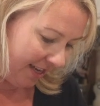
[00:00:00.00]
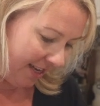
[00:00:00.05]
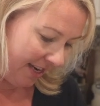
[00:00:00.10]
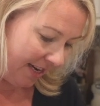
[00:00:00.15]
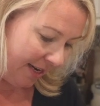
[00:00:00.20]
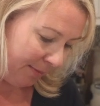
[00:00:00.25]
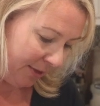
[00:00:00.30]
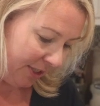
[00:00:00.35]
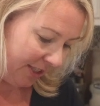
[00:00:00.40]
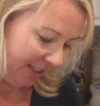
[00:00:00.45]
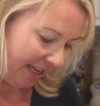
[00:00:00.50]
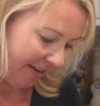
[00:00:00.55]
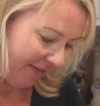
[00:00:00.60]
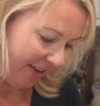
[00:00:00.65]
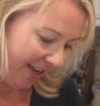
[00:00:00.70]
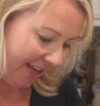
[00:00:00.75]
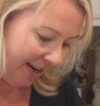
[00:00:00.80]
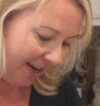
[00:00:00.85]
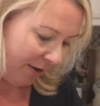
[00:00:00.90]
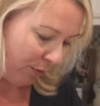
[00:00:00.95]
and I'm just
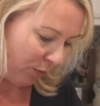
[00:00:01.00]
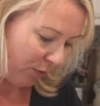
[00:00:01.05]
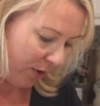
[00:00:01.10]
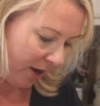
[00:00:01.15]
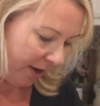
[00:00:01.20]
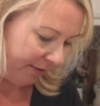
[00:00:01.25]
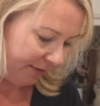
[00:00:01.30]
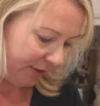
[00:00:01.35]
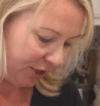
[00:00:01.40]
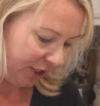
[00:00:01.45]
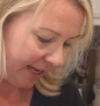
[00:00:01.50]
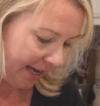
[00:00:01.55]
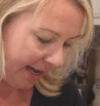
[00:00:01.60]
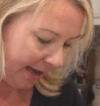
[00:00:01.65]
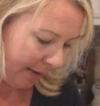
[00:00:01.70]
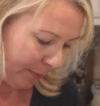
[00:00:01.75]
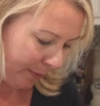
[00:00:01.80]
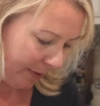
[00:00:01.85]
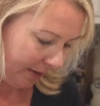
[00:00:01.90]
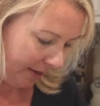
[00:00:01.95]
giving it a rough
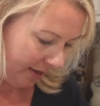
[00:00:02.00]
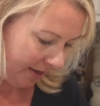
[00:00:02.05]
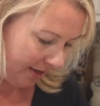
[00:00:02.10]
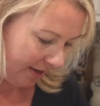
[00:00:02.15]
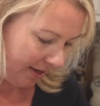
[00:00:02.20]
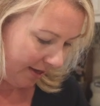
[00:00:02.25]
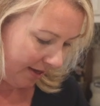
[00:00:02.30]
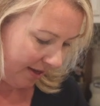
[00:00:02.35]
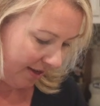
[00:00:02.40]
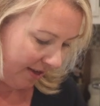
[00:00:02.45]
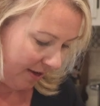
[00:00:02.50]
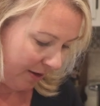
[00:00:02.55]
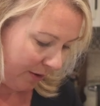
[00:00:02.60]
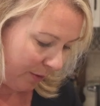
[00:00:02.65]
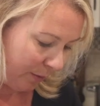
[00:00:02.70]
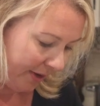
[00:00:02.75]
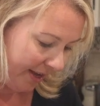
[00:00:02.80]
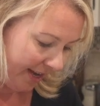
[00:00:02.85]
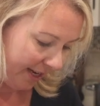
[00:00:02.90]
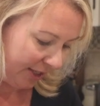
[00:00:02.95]
chop.
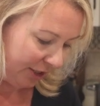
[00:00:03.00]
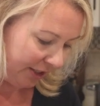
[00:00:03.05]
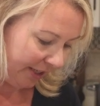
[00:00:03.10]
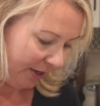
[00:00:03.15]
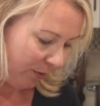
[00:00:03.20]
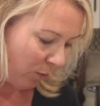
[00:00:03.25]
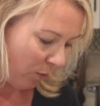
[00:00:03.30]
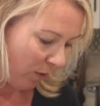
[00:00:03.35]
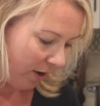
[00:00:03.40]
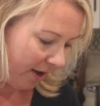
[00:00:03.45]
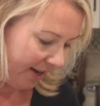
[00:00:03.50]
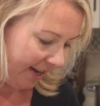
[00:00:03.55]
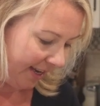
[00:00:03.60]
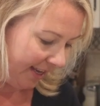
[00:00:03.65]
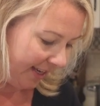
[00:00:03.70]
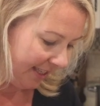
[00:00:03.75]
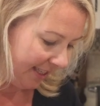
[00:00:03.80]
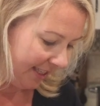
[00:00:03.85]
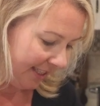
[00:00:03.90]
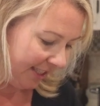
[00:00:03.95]
We actually want
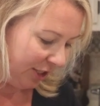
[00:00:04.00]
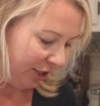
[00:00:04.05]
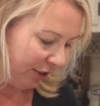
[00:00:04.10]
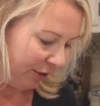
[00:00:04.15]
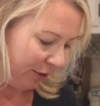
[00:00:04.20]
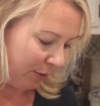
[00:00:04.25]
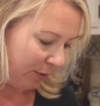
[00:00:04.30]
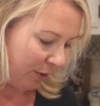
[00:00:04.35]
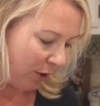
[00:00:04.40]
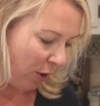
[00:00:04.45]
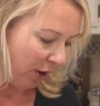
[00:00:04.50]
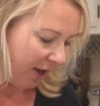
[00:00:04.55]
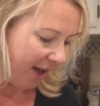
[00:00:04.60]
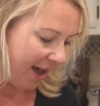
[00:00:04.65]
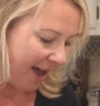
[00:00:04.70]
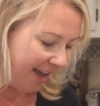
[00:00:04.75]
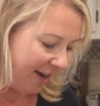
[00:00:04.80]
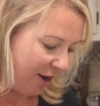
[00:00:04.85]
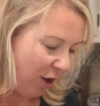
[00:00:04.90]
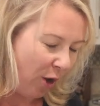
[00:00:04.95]
it to
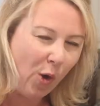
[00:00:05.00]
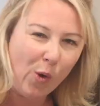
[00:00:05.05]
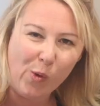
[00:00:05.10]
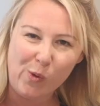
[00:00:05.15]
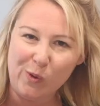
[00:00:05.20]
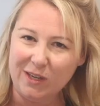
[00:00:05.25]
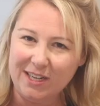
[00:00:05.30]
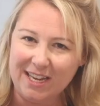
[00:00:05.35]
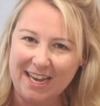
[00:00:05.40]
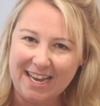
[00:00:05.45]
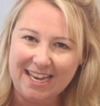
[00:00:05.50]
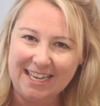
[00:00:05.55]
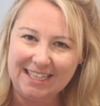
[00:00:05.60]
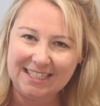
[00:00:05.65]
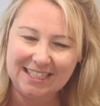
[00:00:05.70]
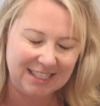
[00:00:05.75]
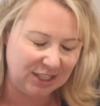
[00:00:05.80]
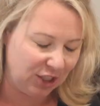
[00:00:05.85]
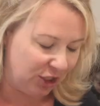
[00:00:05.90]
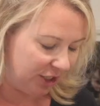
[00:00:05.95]
kind of hold
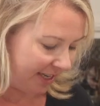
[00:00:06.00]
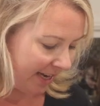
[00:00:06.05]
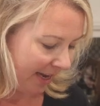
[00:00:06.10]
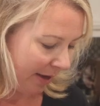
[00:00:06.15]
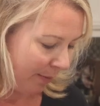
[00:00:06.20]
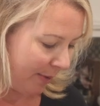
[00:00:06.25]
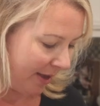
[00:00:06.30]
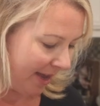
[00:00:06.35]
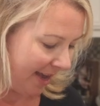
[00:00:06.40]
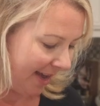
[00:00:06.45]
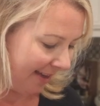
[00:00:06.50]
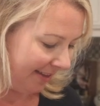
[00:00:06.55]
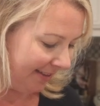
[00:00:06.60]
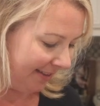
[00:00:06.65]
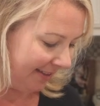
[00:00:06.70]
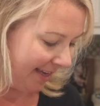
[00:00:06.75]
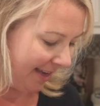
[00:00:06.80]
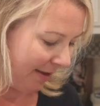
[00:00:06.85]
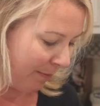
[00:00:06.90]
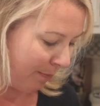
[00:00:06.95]
its shape as
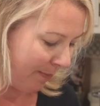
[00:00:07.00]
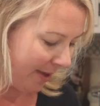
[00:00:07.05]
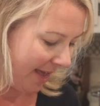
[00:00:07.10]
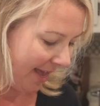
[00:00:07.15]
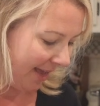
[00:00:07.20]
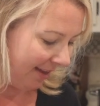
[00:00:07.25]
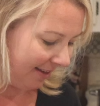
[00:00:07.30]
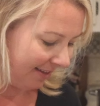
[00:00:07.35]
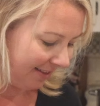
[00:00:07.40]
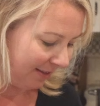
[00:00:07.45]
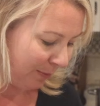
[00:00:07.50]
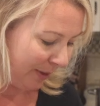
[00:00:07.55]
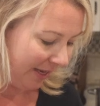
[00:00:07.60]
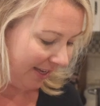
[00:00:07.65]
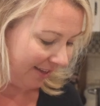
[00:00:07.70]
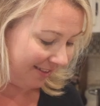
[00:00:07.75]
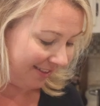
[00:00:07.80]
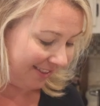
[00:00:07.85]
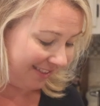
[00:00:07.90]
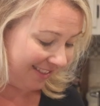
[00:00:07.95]
it bakes,
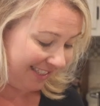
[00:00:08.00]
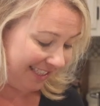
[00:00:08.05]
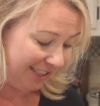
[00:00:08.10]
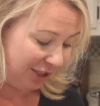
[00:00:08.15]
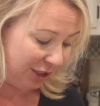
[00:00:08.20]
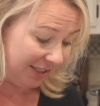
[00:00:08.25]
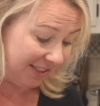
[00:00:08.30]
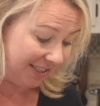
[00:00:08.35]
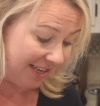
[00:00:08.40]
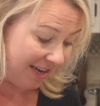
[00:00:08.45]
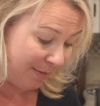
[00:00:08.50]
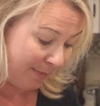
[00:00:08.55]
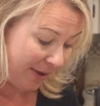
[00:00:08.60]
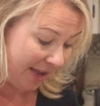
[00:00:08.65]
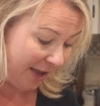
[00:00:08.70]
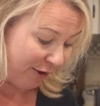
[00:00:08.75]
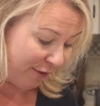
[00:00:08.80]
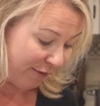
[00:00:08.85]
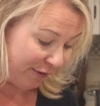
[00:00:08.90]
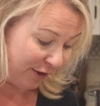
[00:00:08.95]
because this dish is going to
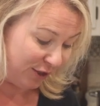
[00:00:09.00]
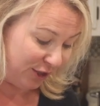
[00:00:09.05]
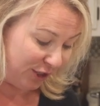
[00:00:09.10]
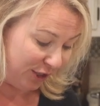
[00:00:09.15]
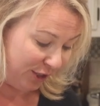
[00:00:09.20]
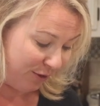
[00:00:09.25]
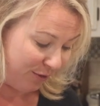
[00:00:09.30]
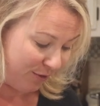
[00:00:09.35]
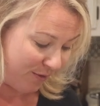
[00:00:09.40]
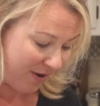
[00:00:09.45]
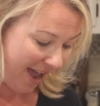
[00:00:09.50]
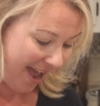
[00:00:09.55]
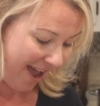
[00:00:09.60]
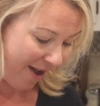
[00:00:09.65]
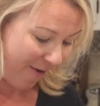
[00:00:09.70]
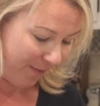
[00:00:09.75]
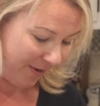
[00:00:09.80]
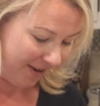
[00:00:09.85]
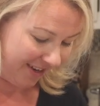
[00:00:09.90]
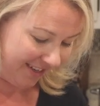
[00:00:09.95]
bake for 2
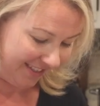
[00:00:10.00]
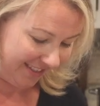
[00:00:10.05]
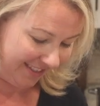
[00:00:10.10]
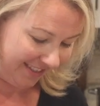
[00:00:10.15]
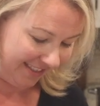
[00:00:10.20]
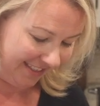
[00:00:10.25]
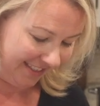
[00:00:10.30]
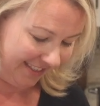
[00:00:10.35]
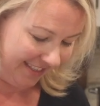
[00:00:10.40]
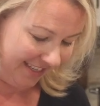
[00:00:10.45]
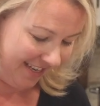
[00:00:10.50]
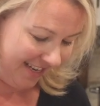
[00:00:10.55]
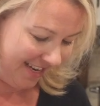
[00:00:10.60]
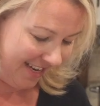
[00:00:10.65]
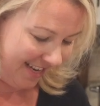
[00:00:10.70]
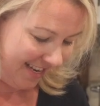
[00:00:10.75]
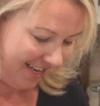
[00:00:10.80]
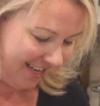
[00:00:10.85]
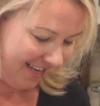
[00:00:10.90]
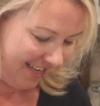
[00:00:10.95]
hours.
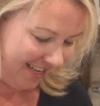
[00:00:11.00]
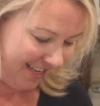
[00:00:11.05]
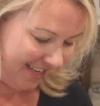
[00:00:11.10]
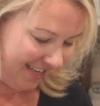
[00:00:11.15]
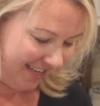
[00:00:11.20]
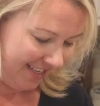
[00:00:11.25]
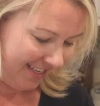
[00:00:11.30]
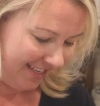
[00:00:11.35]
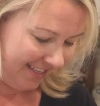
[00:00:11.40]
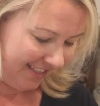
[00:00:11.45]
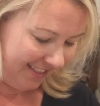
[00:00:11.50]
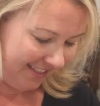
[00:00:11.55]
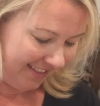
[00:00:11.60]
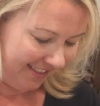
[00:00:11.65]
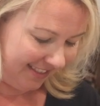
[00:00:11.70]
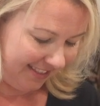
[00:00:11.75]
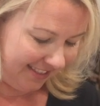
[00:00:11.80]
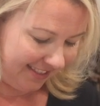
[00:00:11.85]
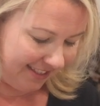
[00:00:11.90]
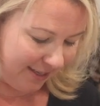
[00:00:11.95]

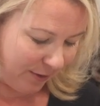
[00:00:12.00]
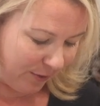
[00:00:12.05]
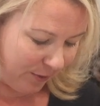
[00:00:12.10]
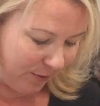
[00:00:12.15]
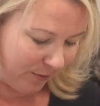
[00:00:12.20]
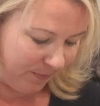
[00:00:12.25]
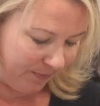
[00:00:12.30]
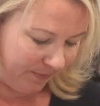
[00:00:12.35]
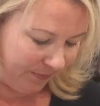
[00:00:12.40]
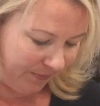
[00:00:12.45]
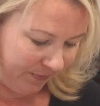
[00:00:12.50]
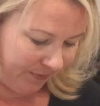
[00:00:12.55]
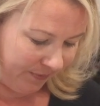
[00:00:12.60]
So